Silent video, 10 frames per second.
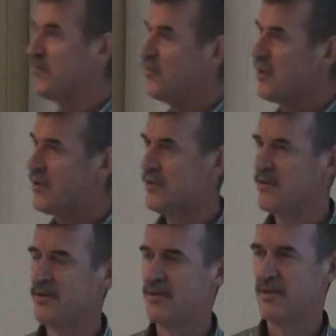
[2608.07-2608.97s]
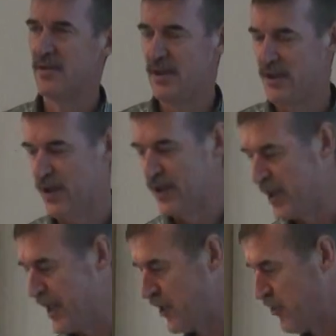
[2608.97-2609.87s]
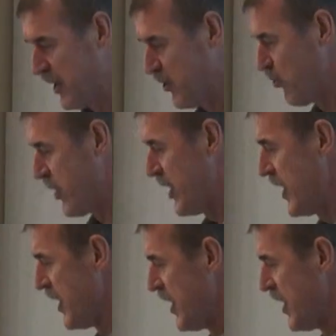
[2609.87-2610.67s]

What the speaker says: We'll discuss that a bit already.